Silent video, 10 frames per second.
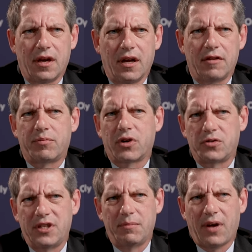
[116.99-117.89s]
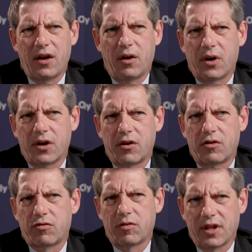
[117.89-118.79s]
of protein
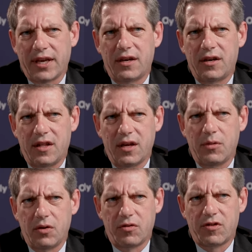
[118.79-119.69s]
biomarkers related to the immune